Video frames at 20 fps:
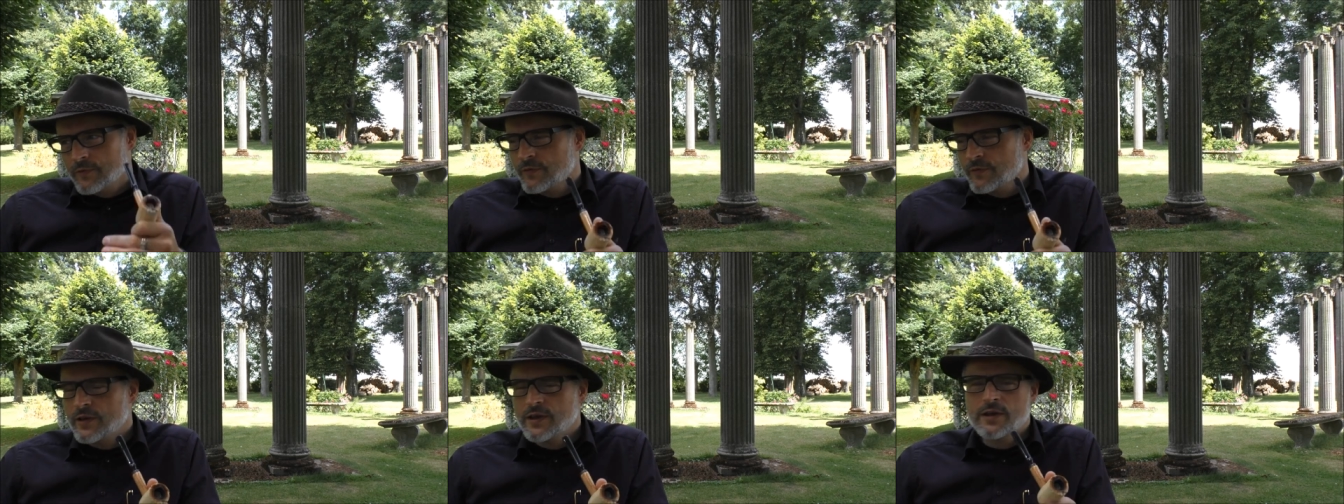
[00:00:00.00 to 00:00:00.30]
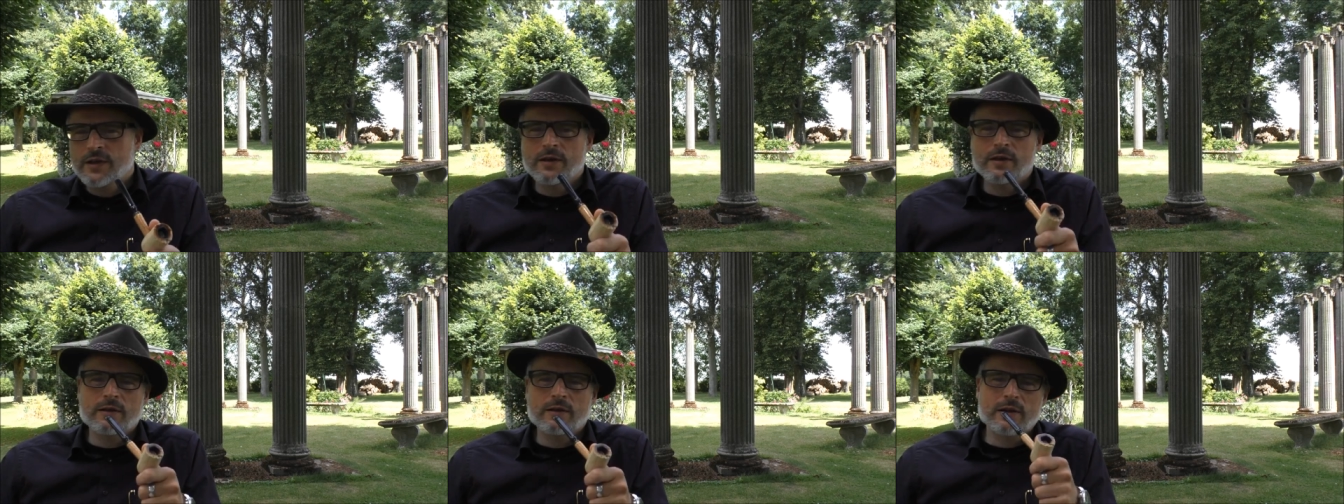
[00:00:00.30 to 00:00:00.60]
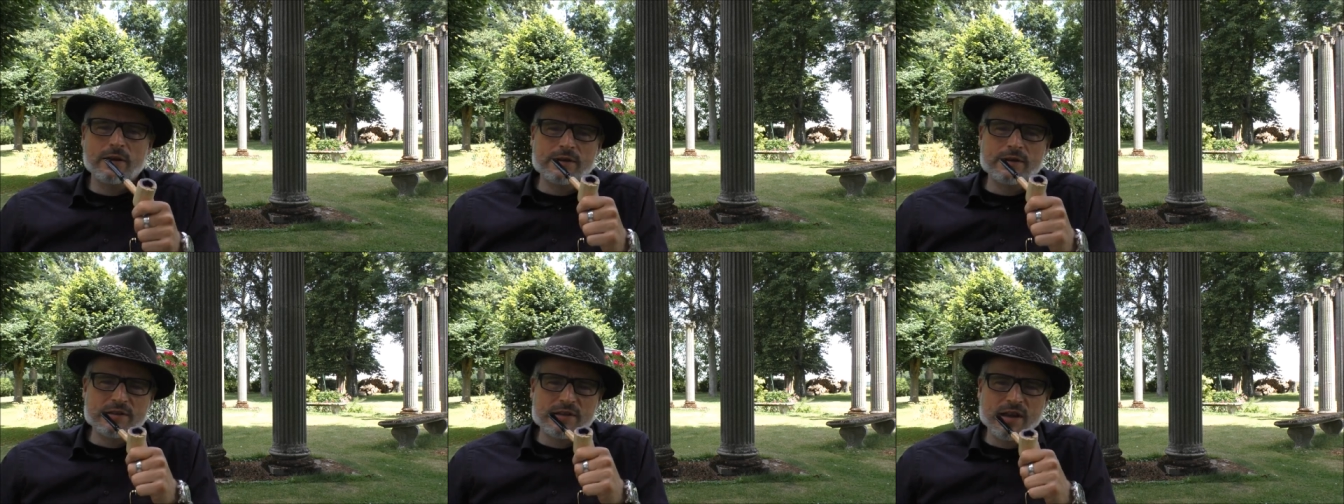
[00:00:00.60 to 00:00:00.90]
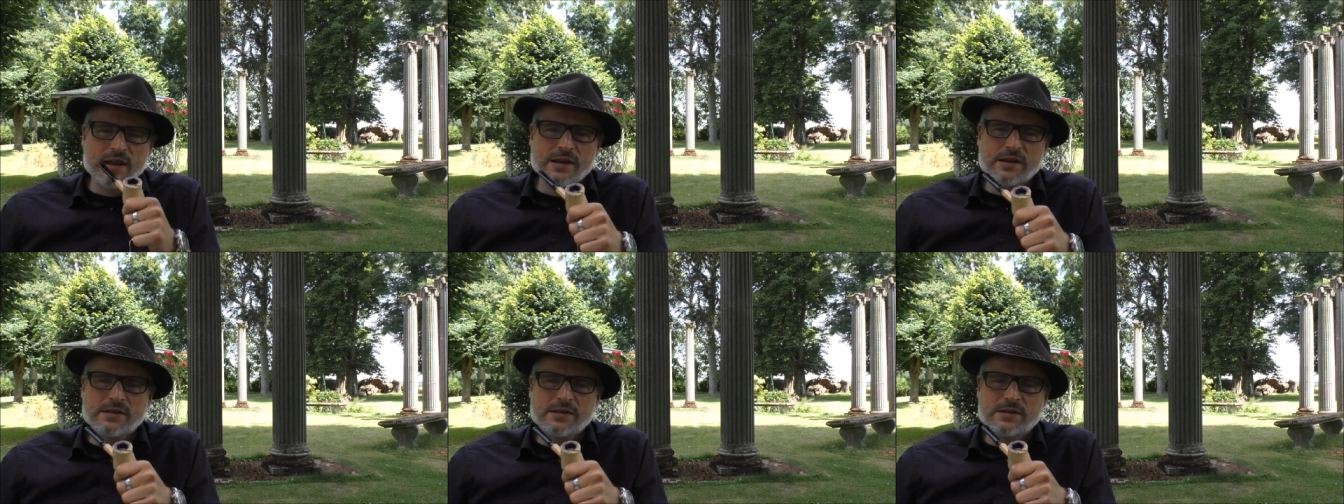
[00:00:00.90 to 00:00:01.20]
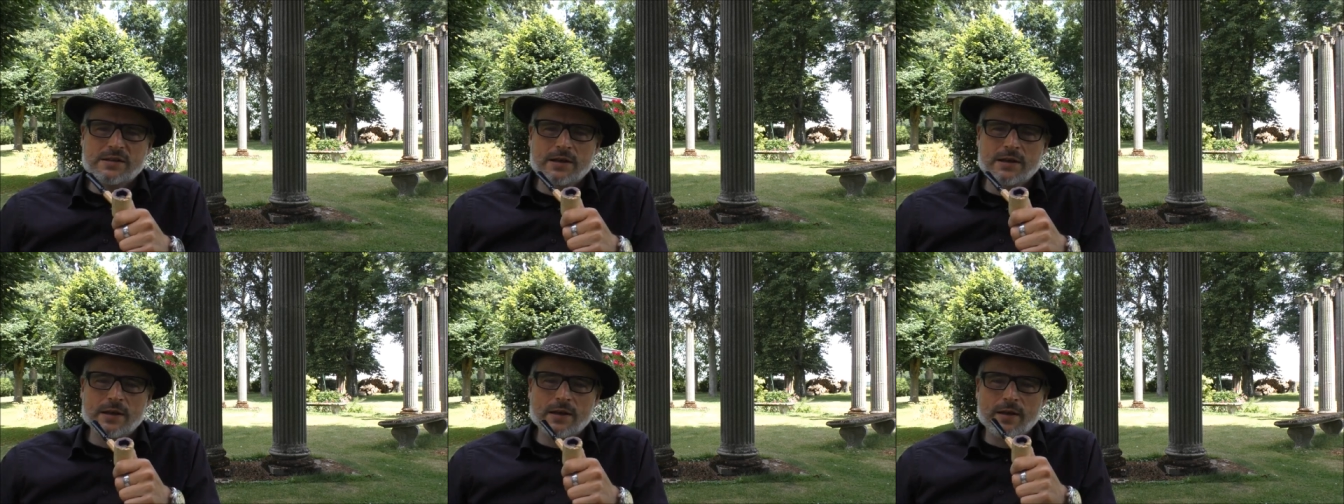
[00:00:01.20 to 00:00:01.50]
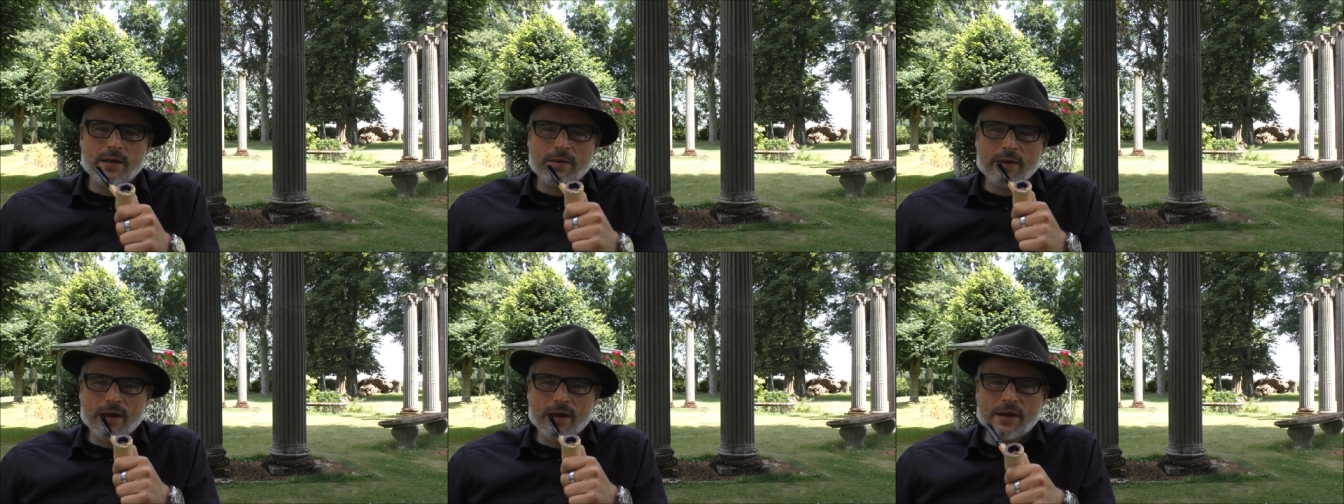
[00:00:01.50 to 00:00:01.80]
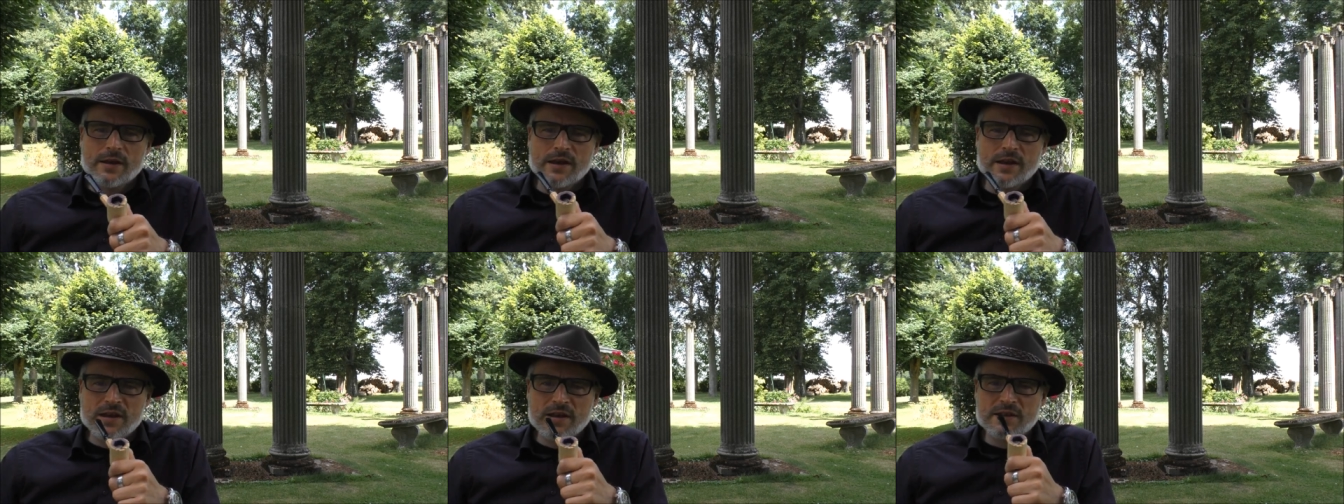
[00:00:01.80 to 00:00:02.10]
feel and taste
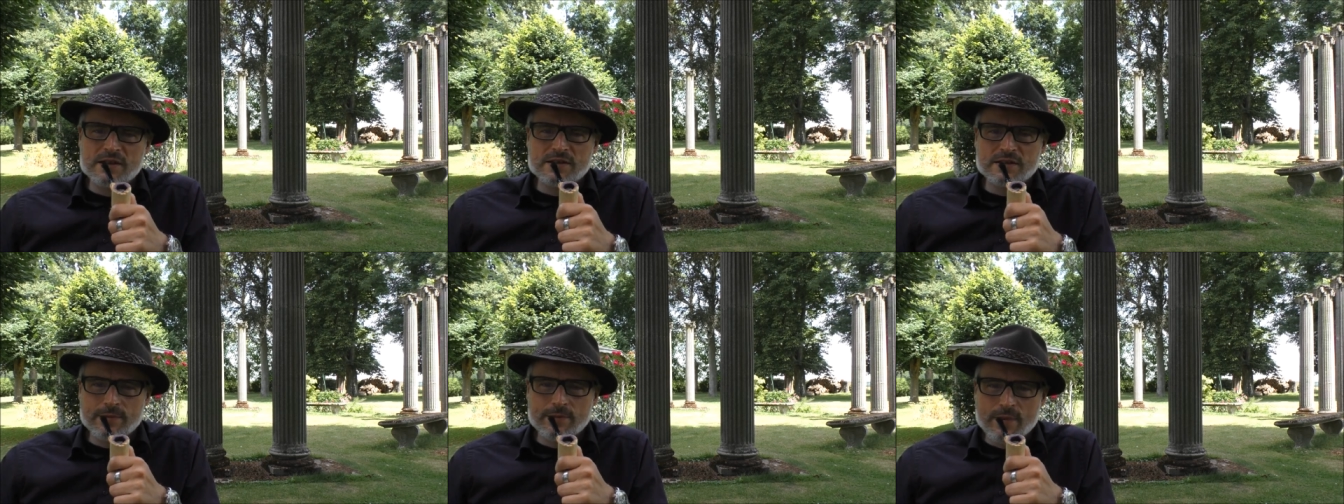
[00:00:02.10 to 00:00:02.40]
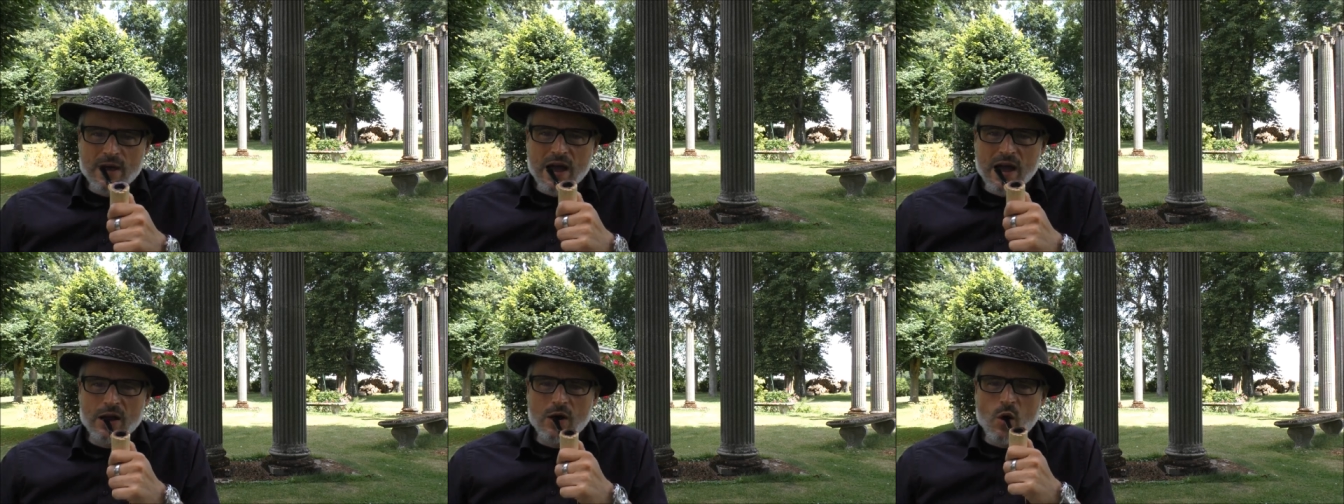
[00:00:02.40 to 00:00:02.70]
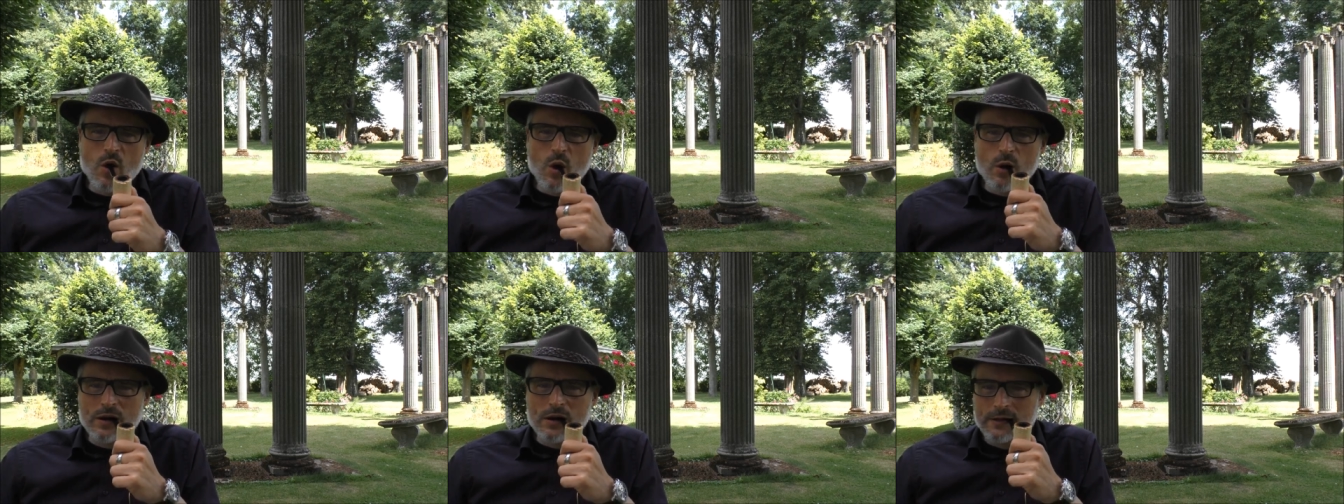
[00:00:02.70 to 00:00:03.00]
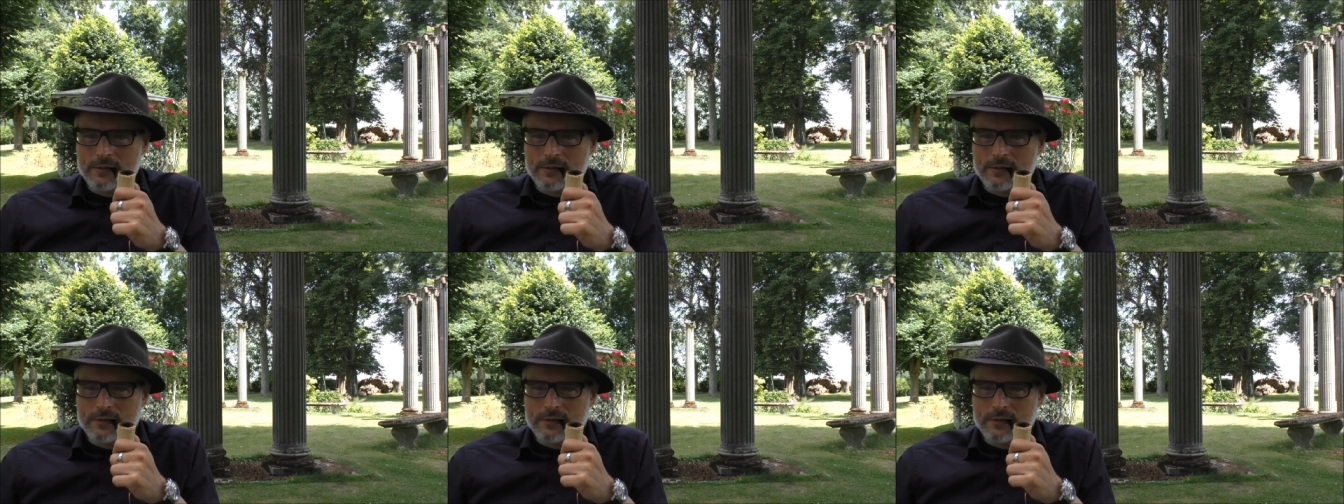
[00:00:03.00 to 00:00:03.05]
that it is tobacco.